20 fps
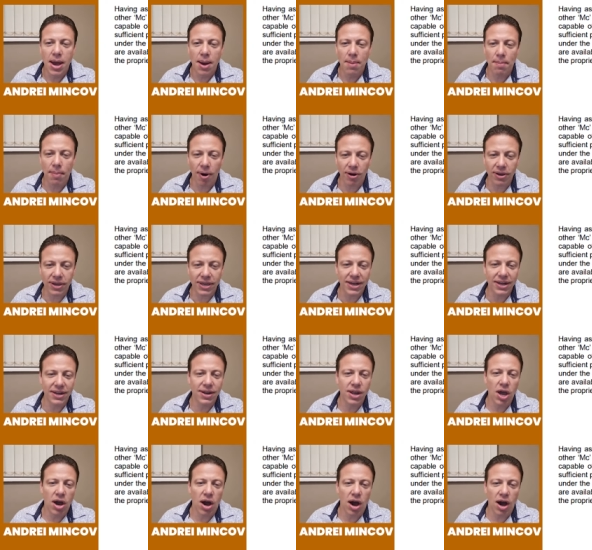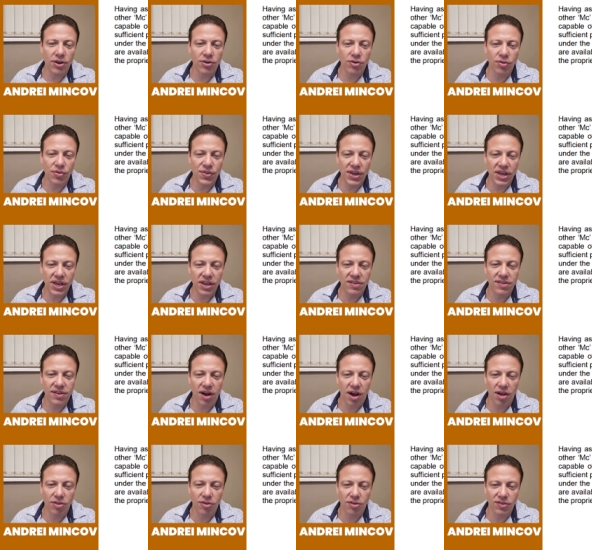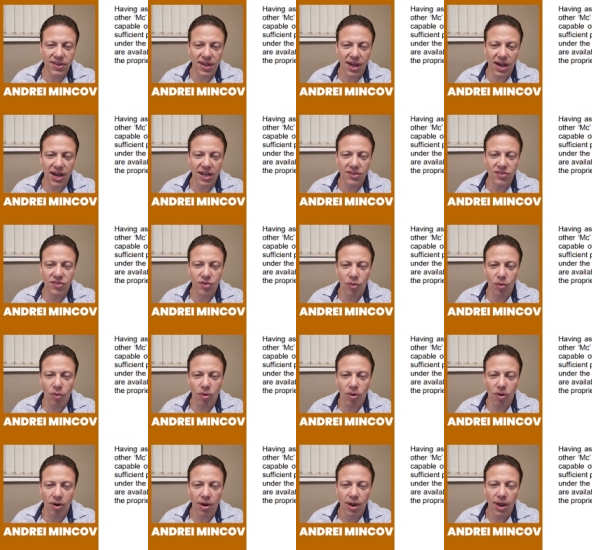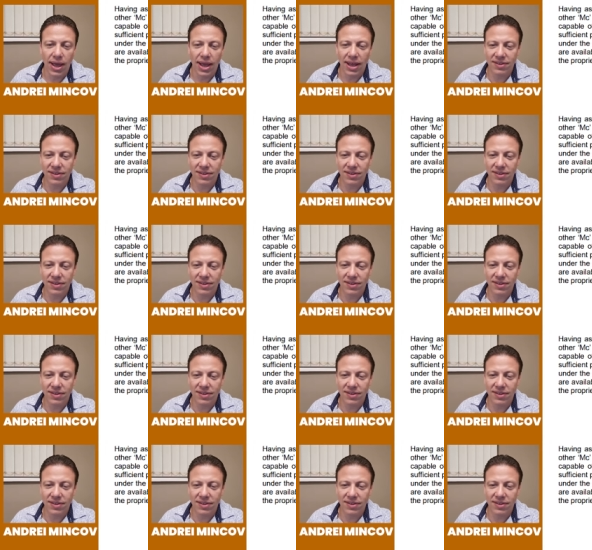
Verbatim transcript: marketed under these other signs or,